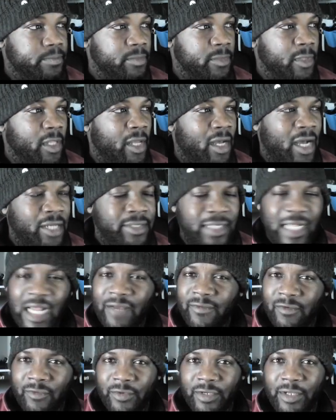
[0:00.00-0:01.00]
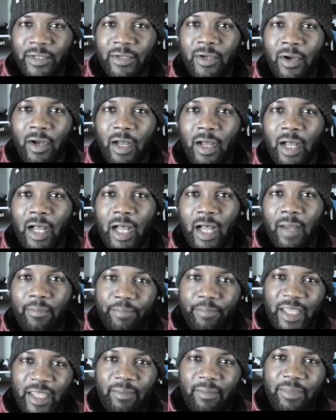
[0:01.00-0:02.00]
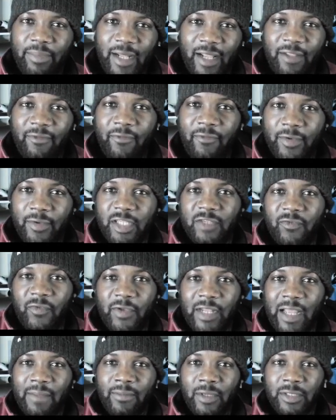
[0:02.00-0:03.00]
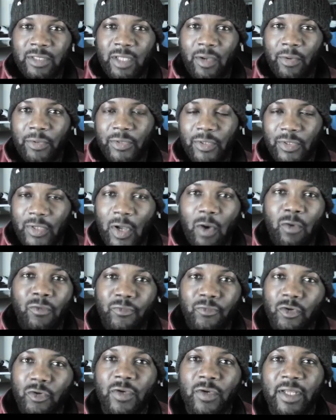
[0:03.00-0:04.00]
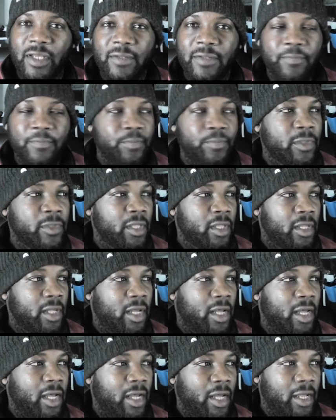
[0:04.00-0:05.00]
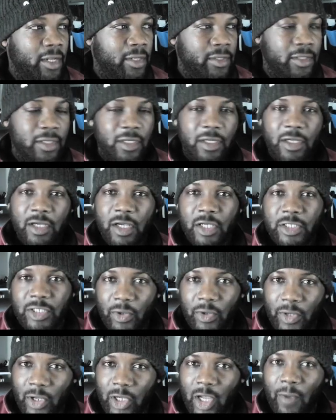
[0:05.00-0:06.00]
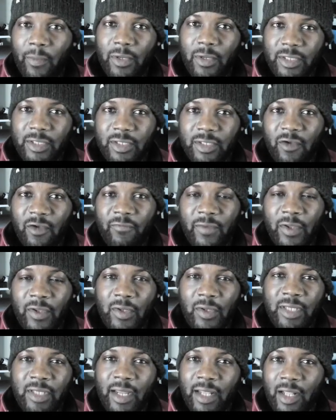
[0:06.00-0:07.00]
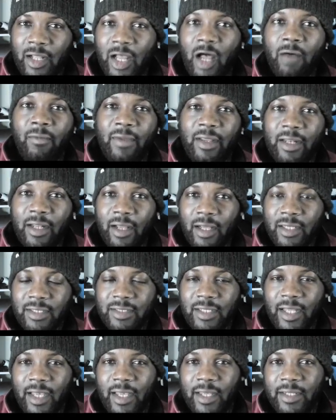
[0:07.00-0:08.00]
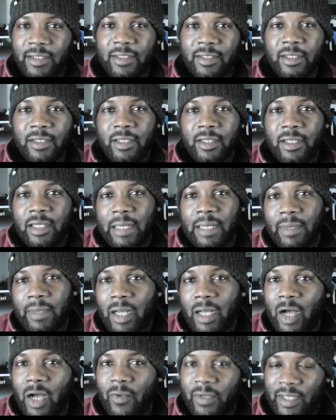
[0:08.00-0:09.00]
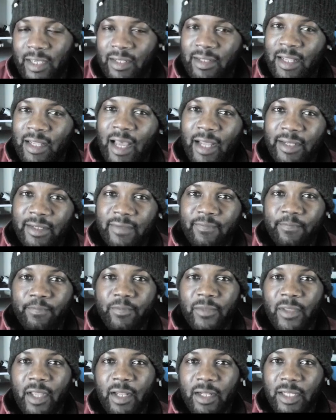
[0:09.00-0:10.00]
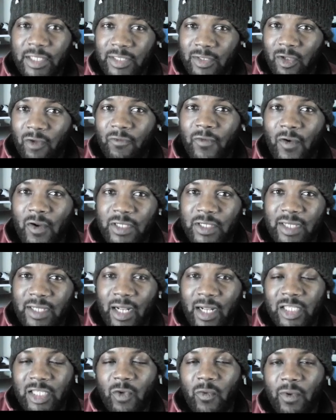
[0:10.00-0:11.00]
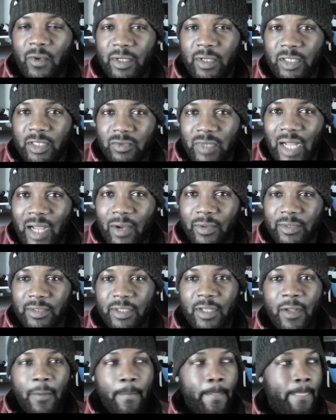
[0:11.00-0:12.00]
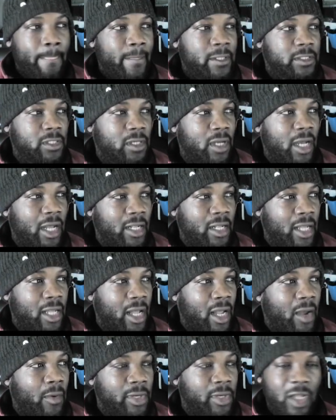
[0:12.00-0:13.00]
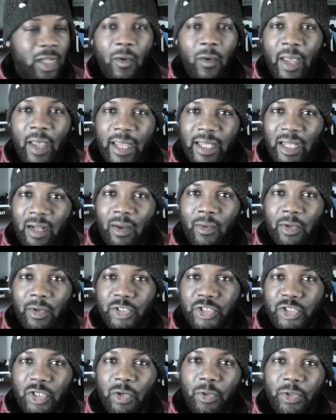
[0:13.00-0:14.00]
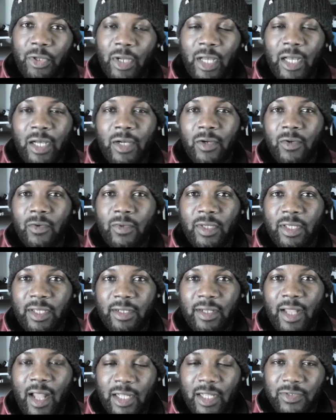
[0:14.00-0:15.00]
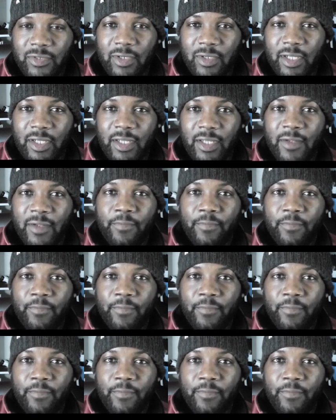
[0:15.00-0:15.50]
I said I haven't really got a big plan for this video. I'm just going to go through it and show you a couple of stuff, because I had a comment last night about how we can add additional functionality with this route. So I want to go ahead and I want to show you how we can actually